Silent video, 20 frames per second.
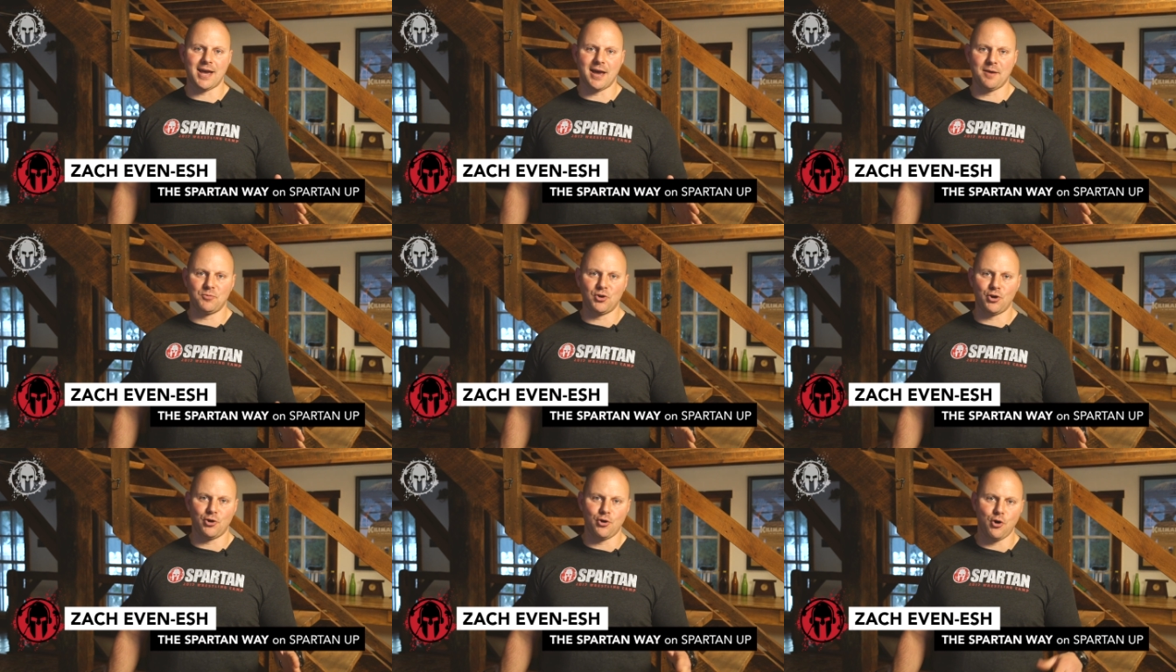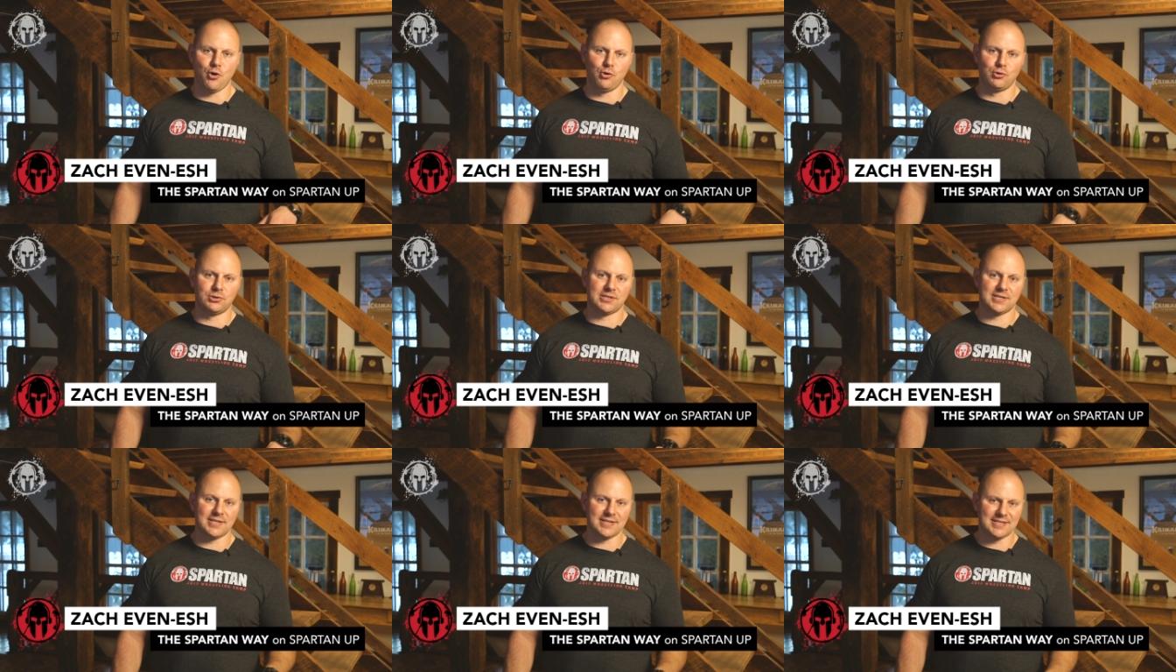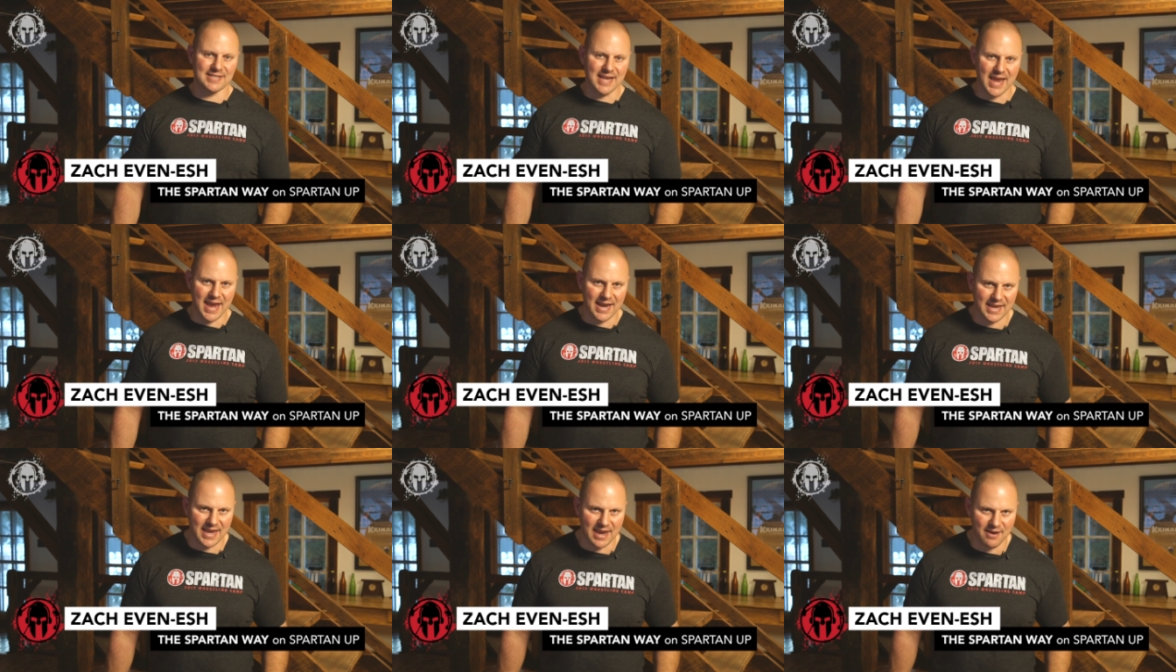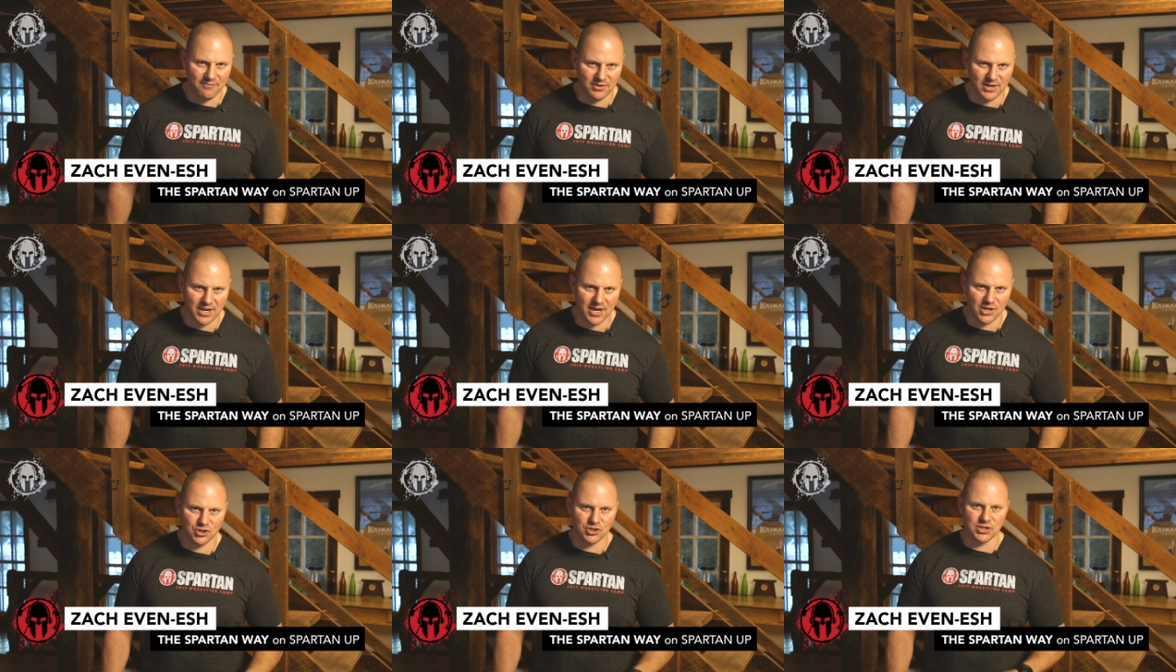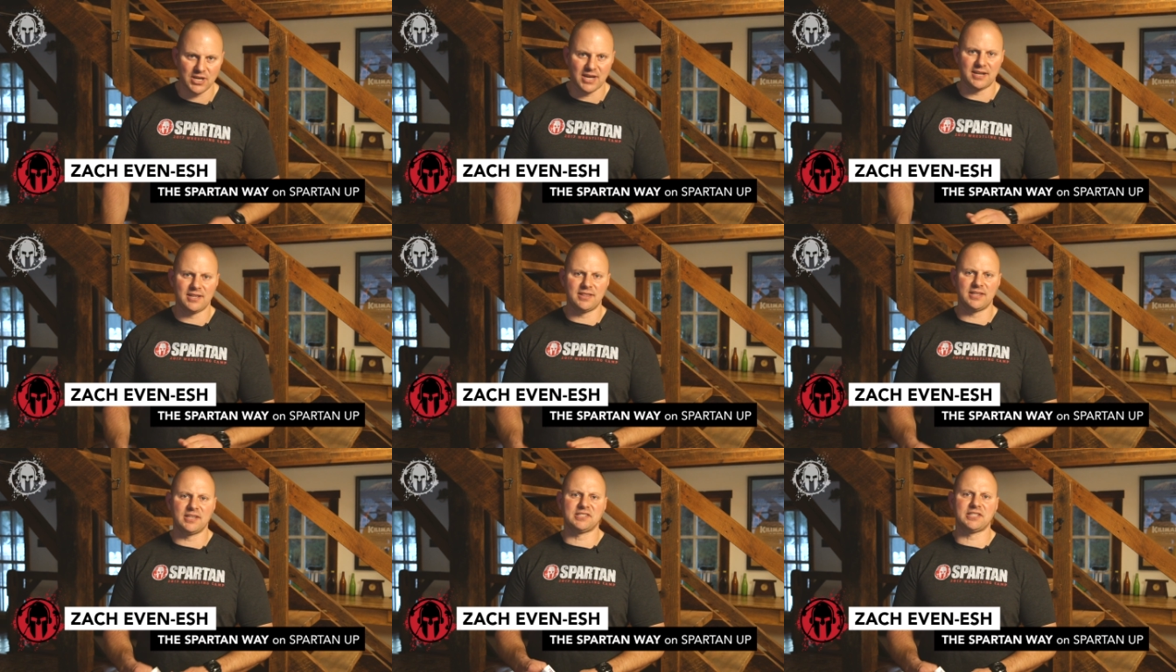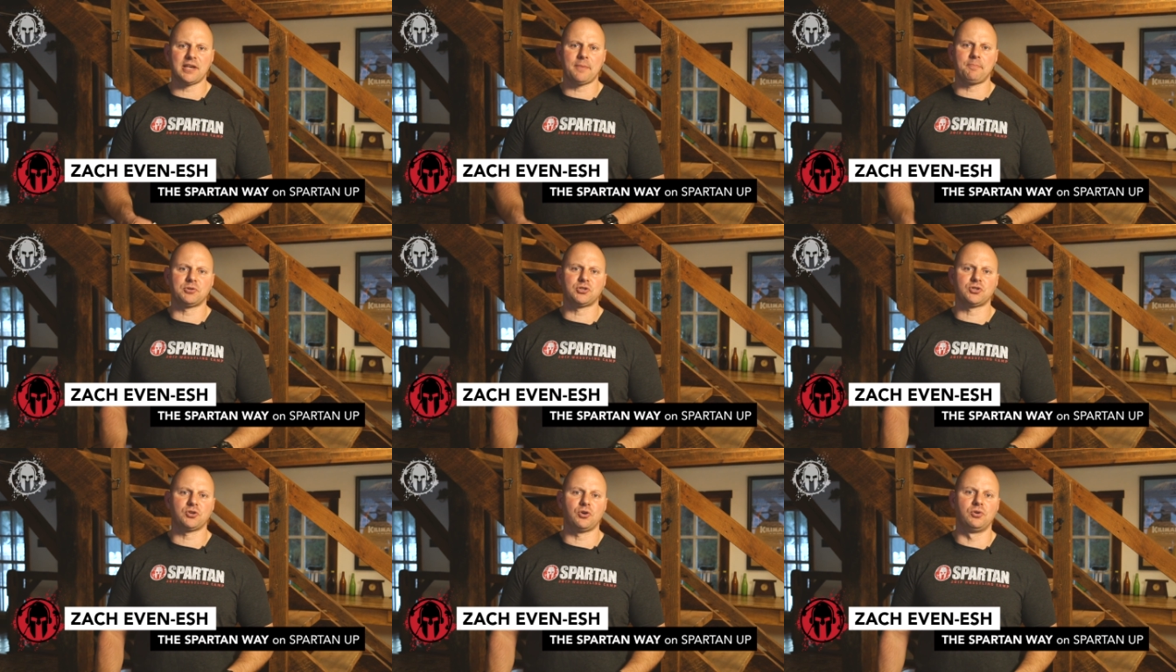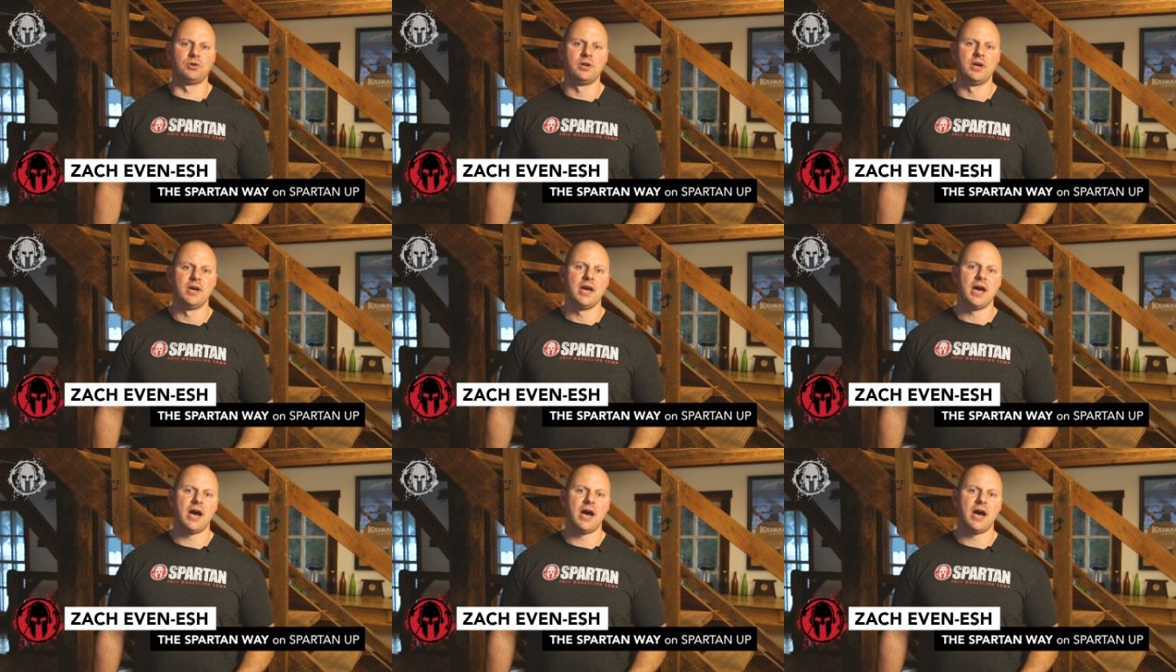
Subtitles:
I'm your host, Zach Evanesh, and in this episode,